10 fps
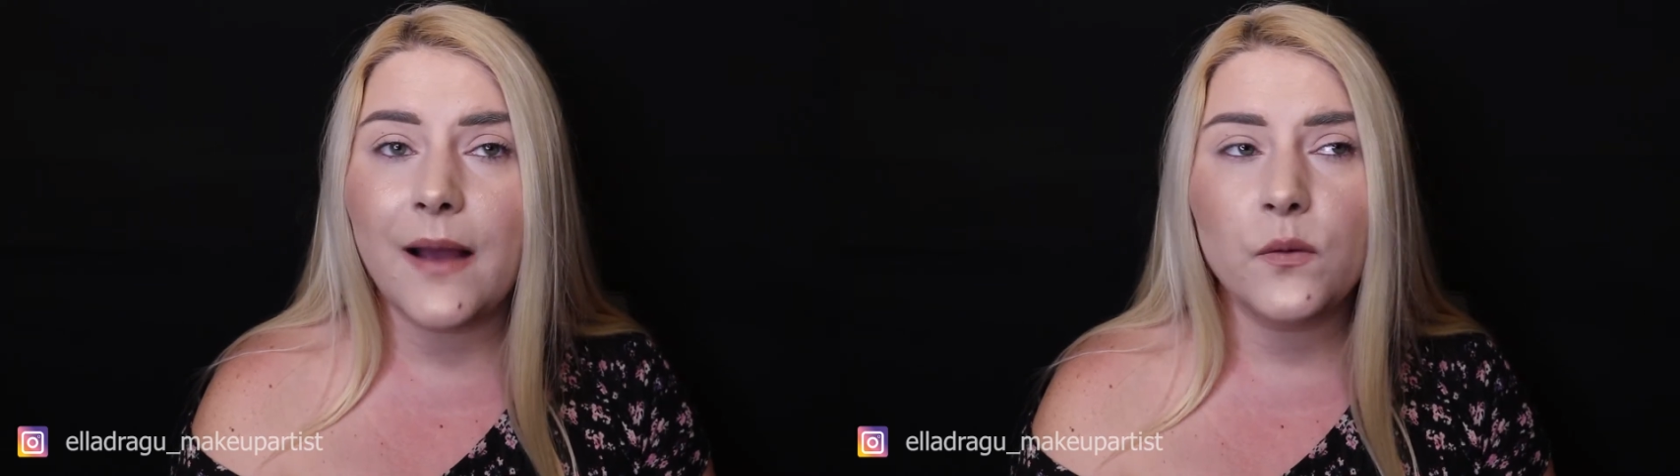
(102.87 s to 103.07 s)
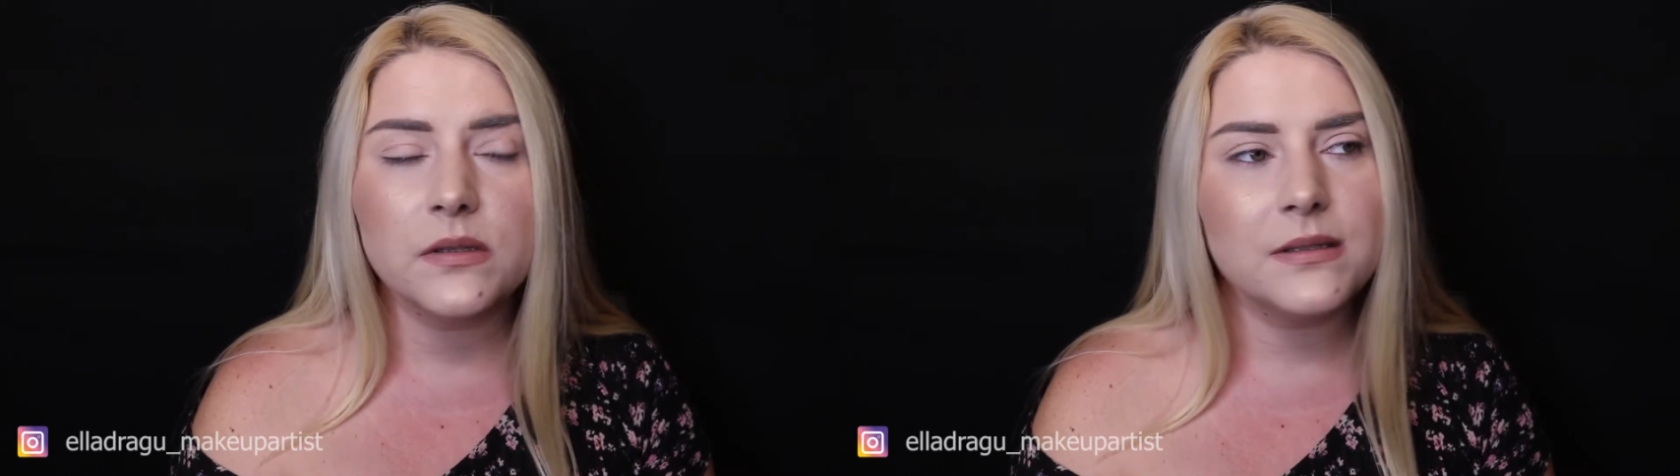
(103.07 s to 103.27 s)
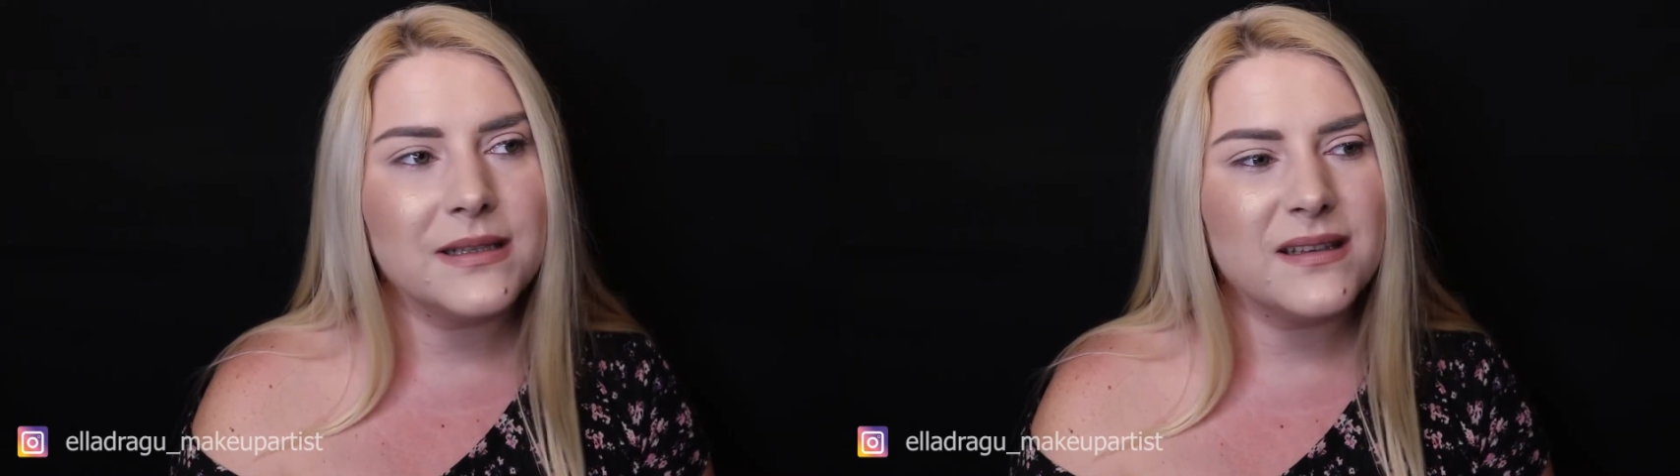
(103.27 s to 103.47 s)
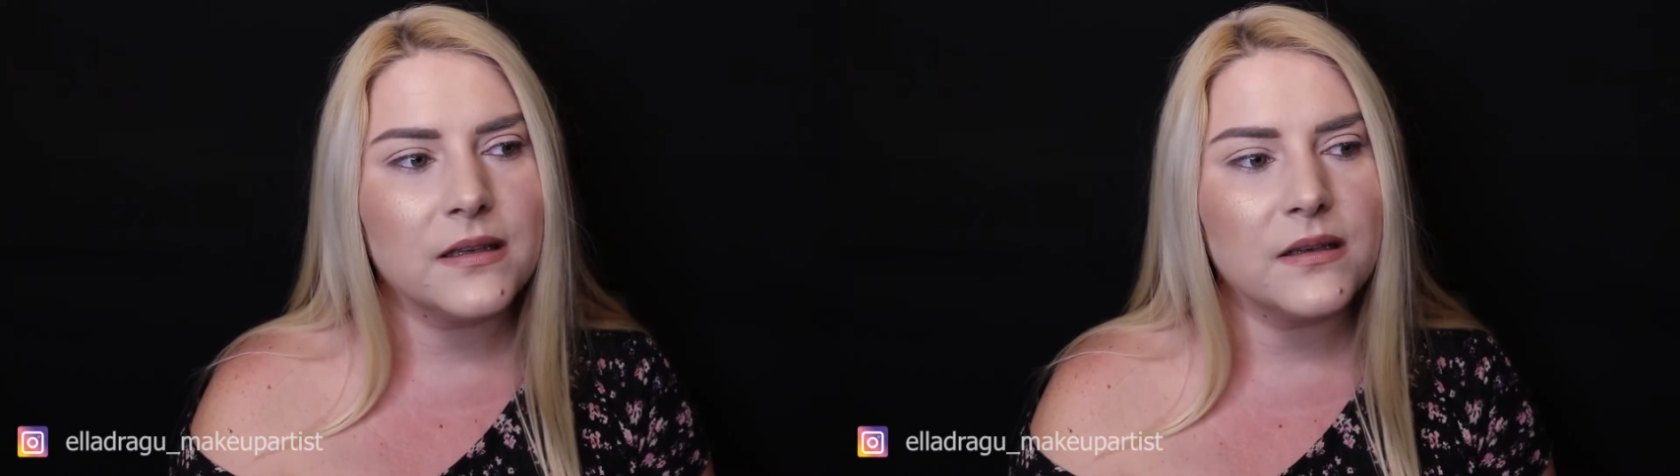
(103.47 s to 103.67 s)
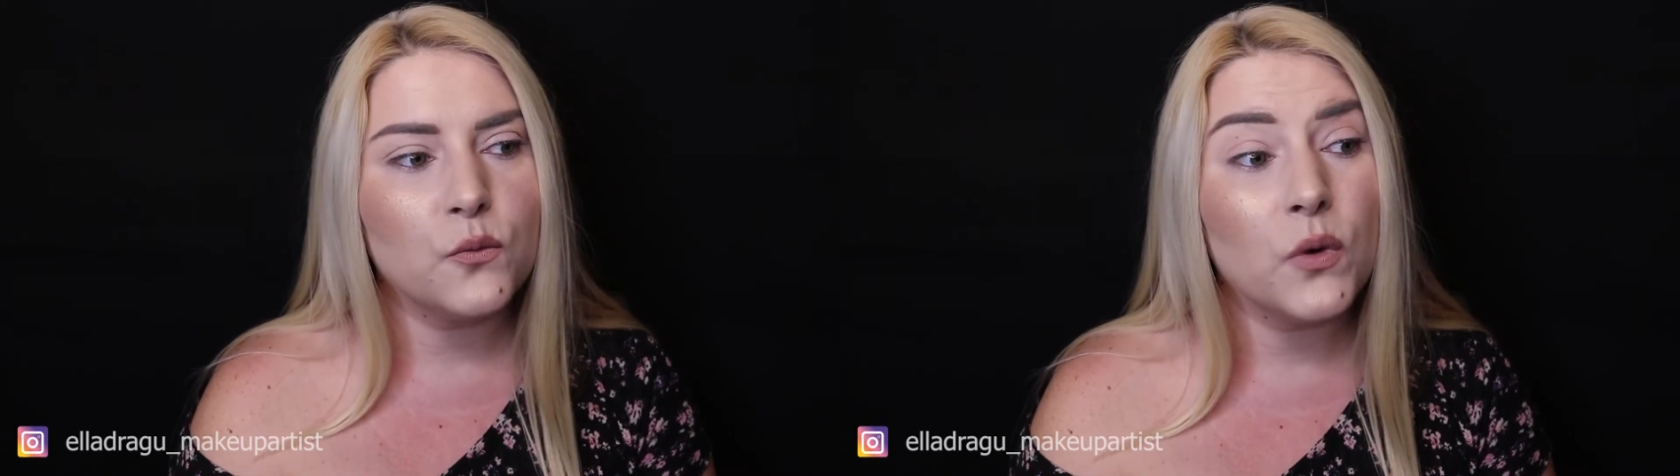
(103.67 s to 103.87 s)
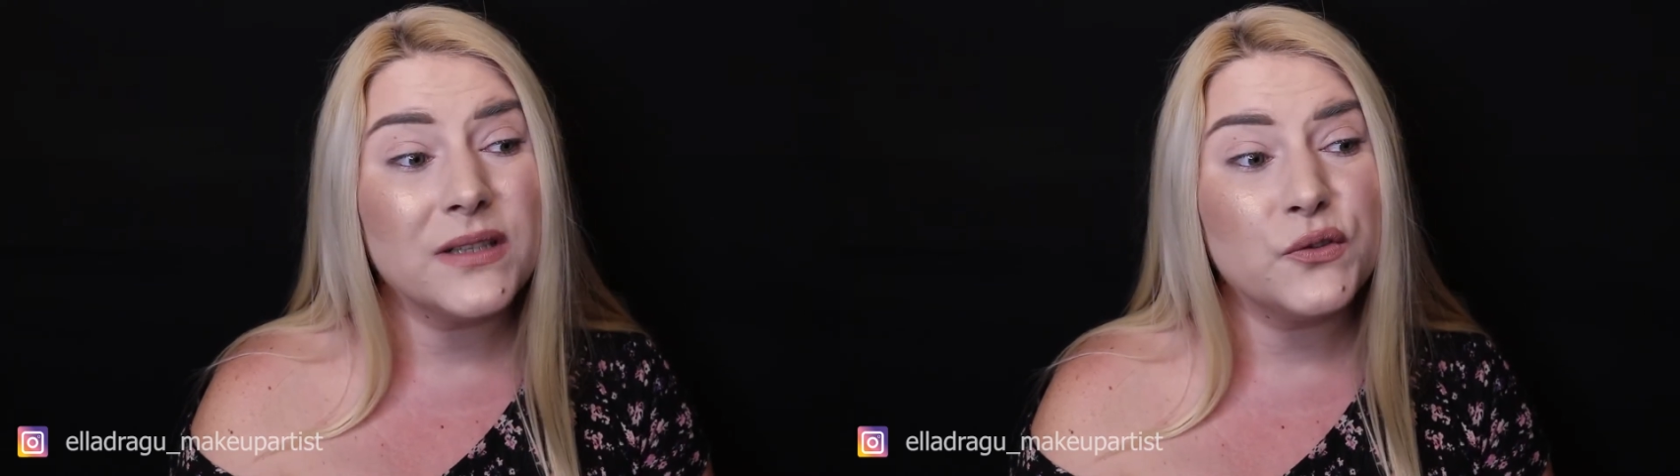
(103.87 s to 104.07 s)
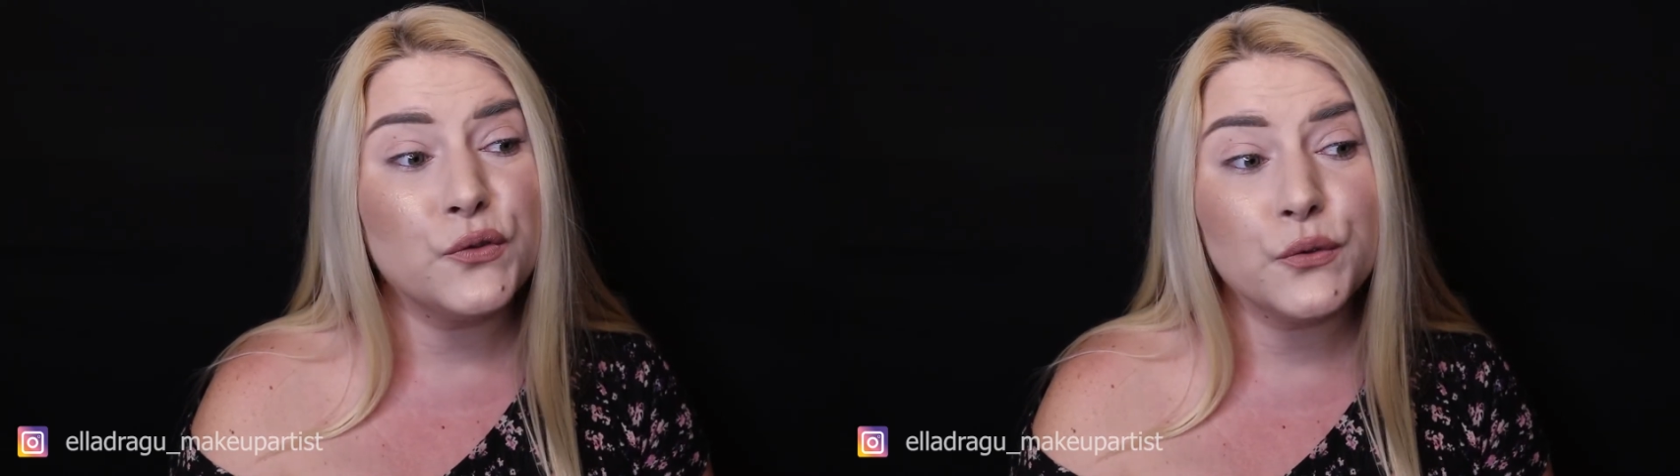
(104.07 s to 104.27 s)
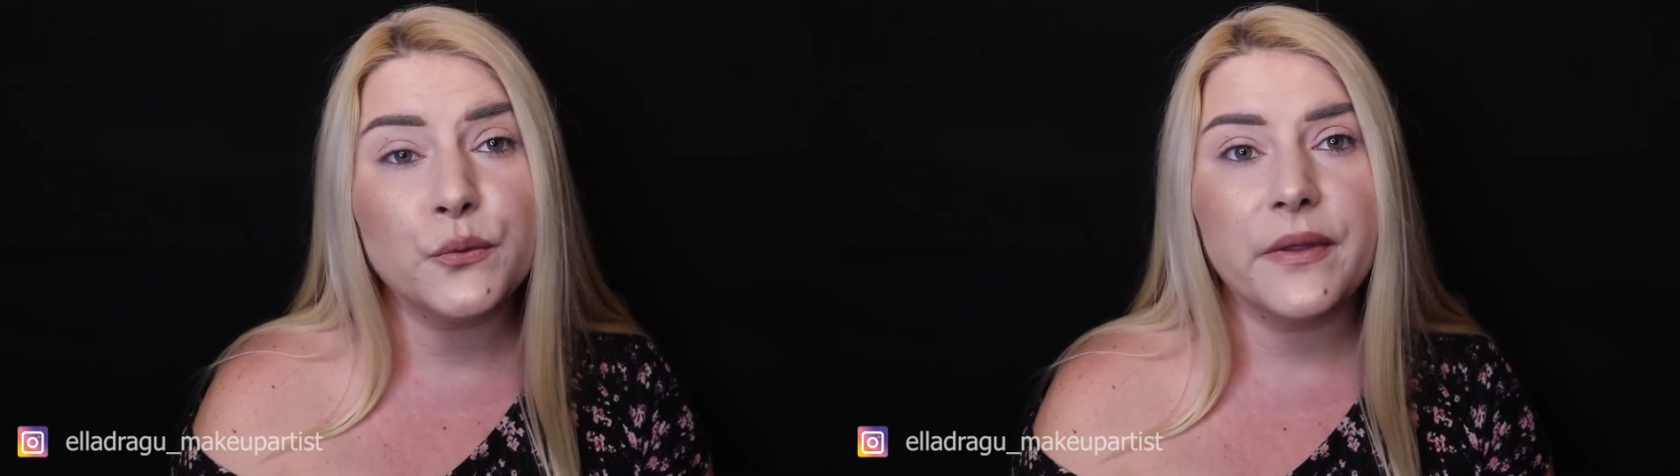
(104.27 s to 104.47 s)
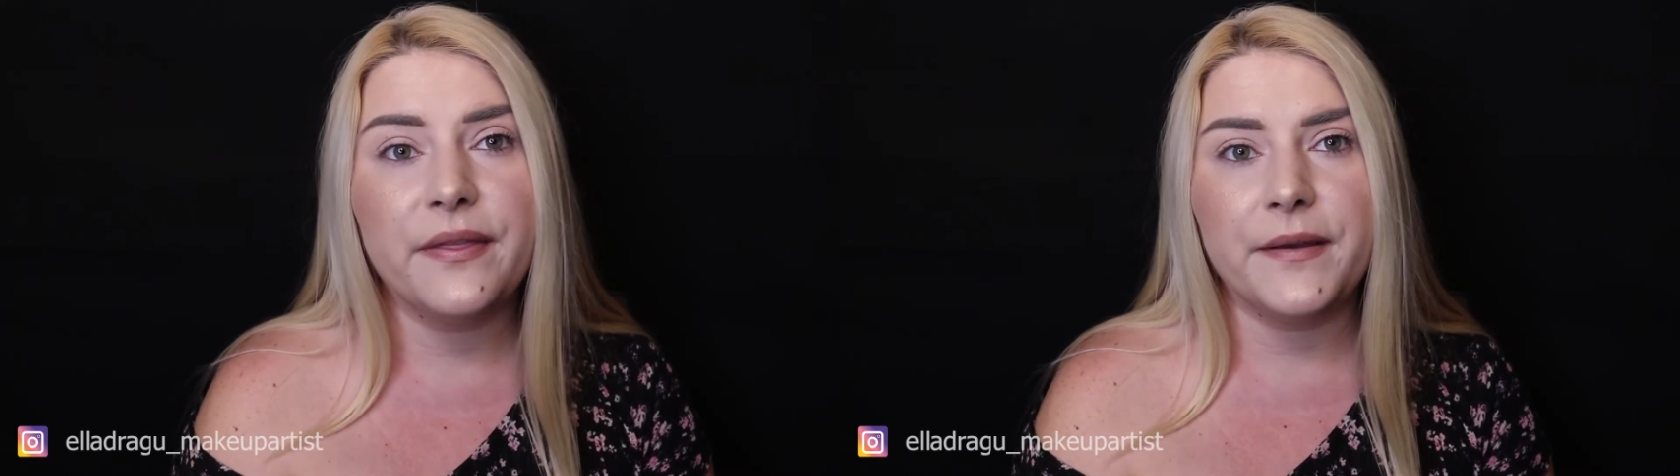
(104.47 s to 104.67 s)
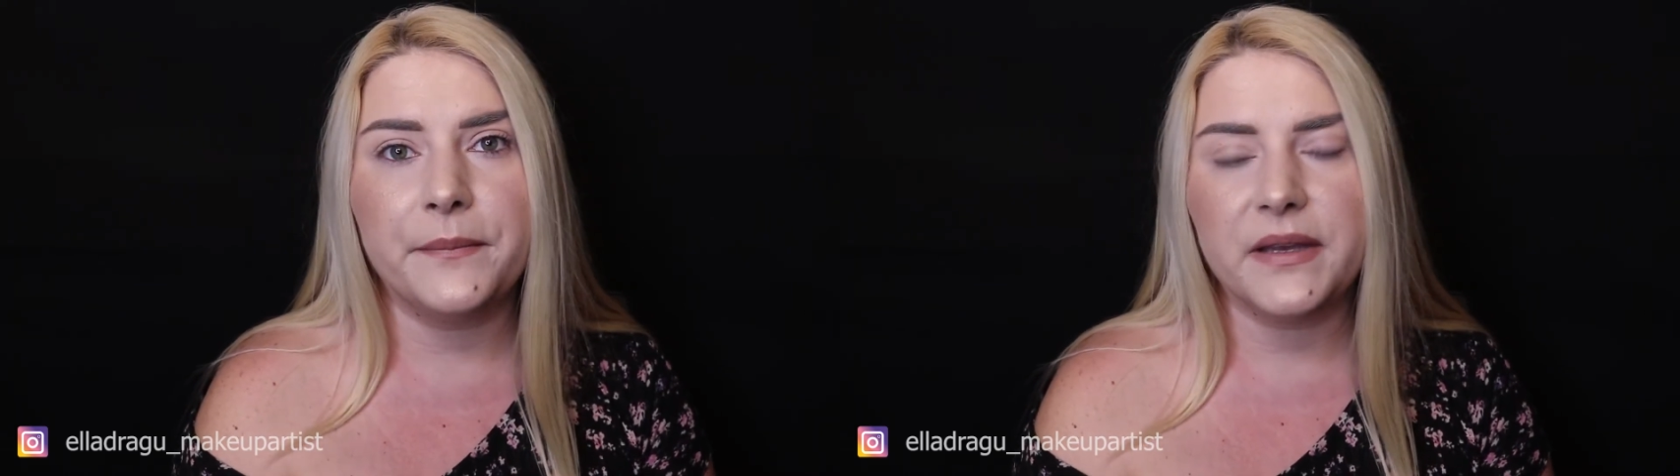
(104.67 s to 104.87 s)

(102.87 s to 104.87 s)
I was thinking what to do with them,